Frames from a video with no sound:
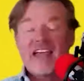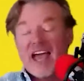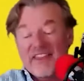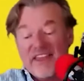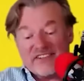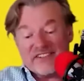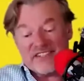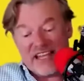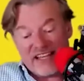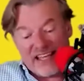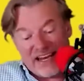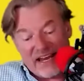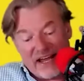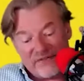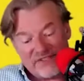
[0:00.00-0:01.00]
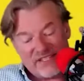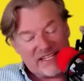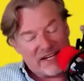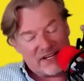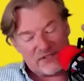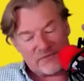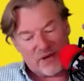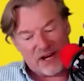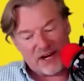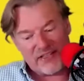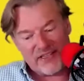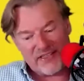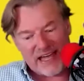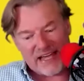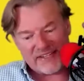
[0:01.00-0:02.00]
And that's, again, I've seen that as well. And I
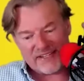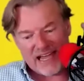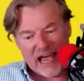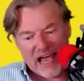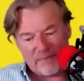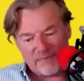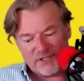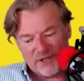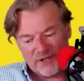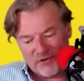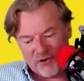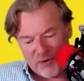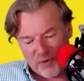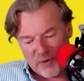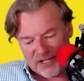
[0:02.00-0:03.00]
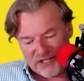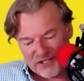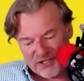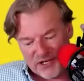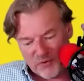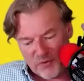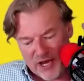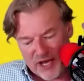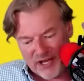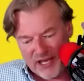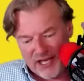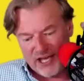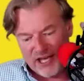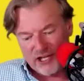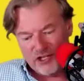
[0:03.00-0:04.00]
think that's absolutely the right way to do it, where
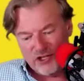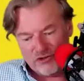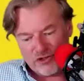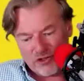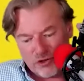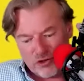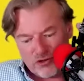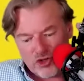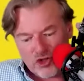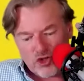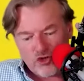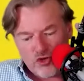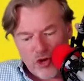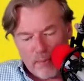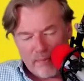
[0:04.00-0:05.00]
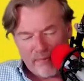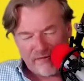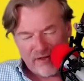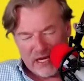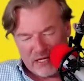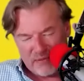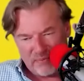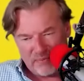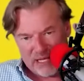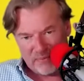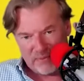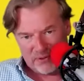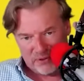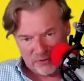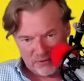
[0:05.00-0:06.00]
you sort of drip feed
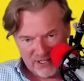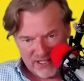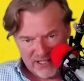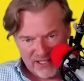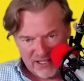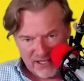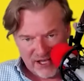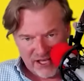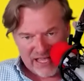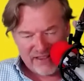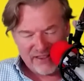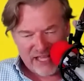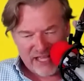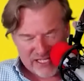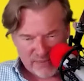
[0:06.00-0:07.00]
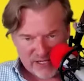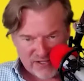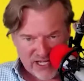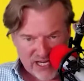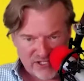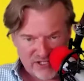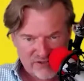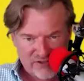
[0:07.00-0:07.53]
people in the expectation